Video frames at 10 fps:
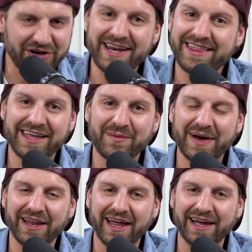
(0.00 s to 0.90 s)
Try to think
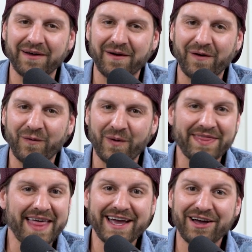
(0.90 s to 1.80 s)
about like
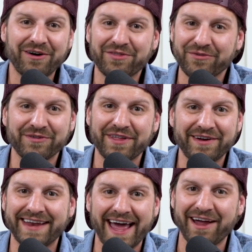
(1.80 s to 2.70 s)
when they go through
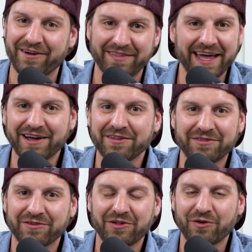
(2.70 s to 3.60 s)
their day or they go
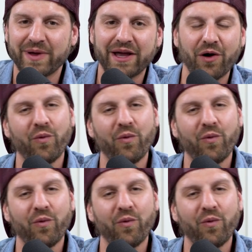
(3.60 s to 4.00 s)
through their week,